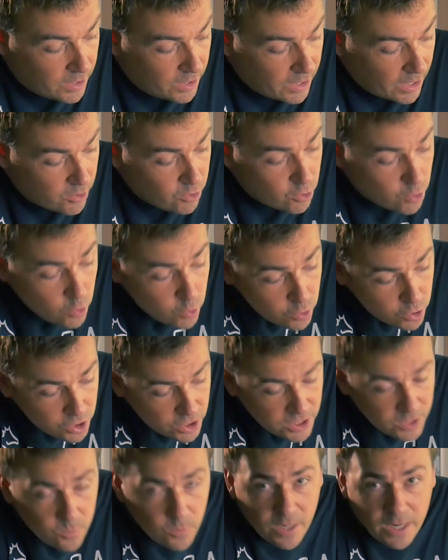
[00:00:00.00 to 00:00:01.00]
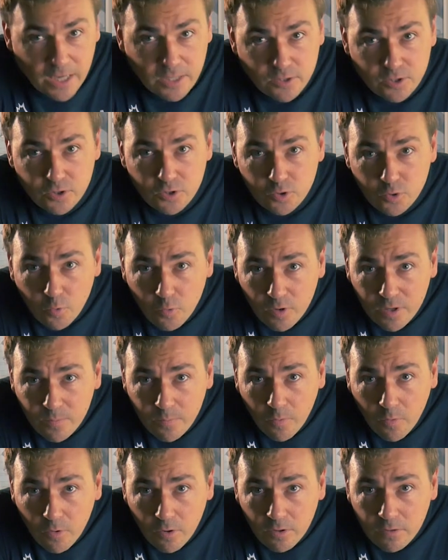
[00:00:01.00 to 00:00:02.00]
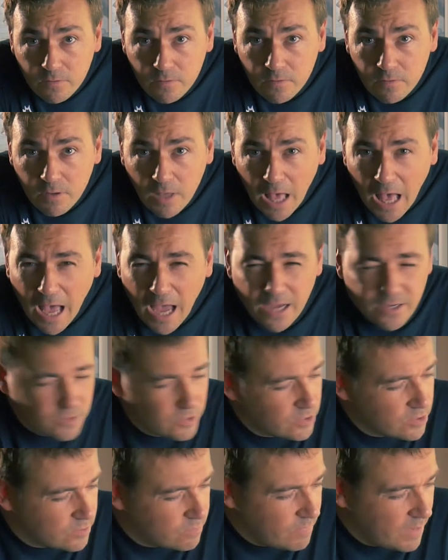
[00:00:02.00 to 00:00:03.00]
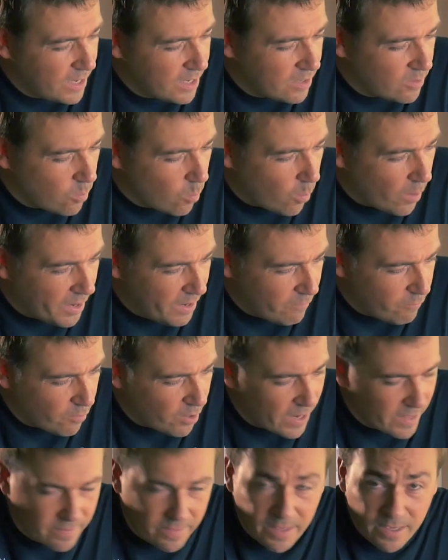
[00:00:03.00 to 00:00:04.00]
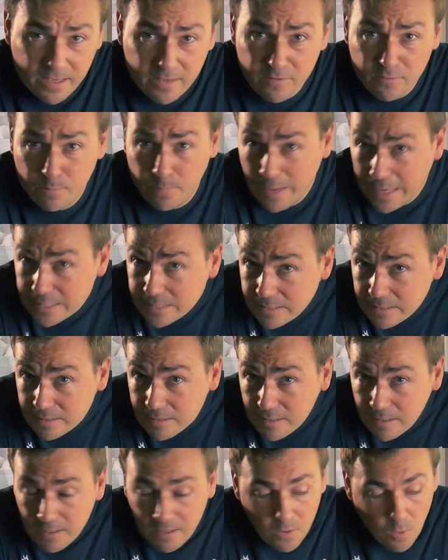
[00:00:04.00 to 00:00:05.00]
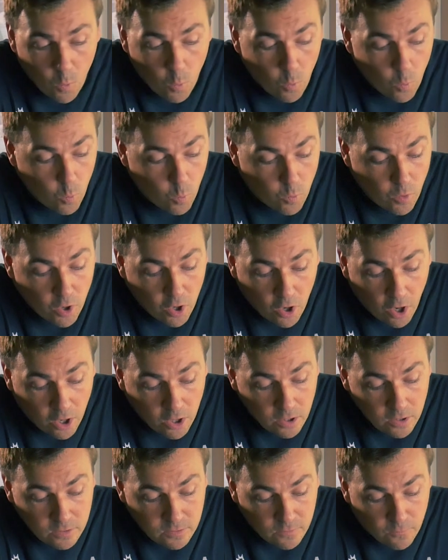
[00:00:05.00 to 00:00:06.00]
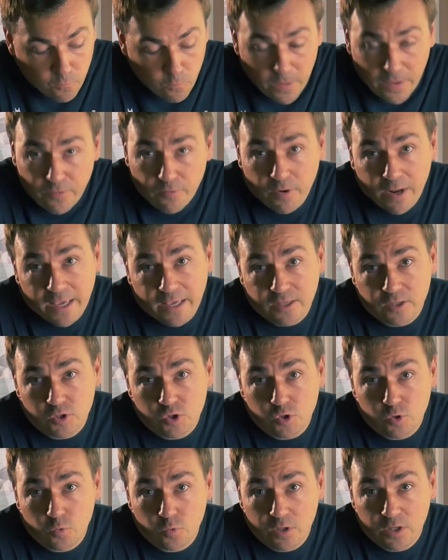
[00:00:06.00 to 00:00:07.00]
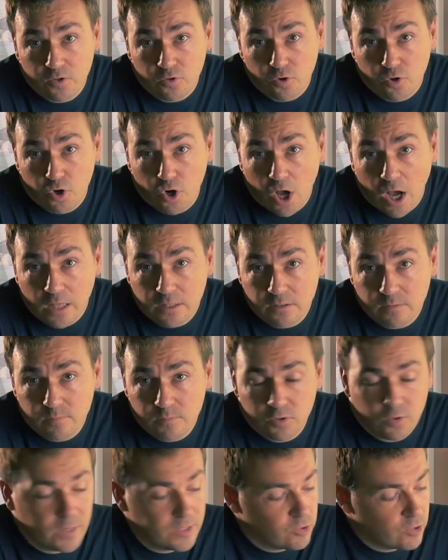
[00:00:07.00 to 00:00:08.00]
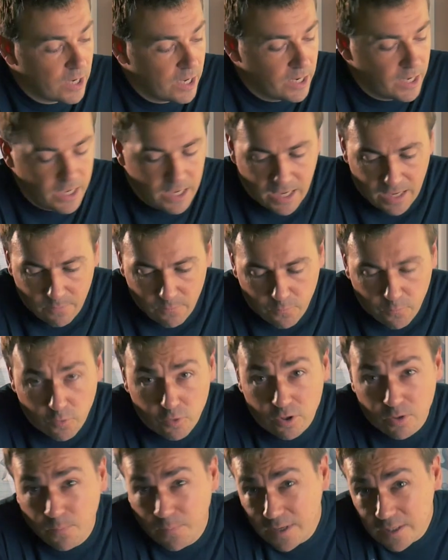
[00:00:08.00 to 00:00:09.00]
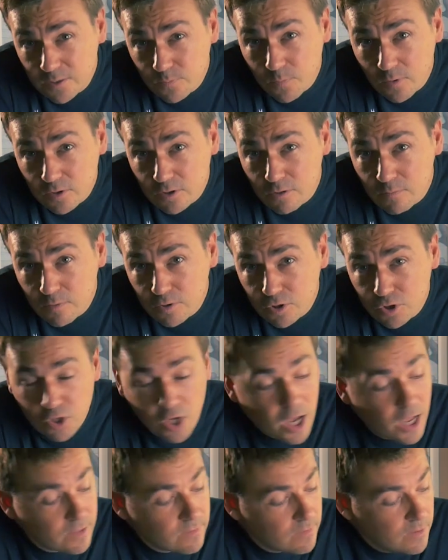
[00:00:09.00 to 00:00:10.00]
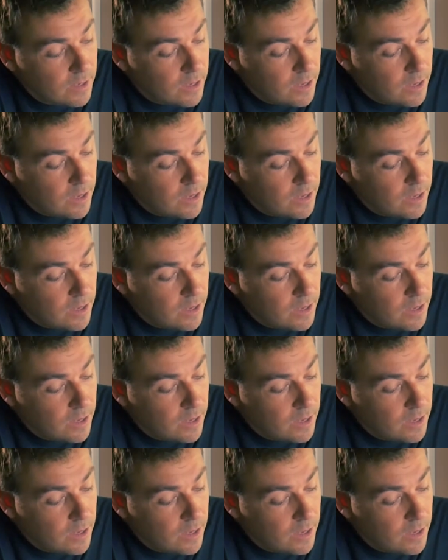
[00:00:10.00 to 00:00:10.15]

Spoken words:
Usually when I storyboard, I just make whatever I think is best, regardless of whether I can shoot it or not. So I try to aim for the best possible shot,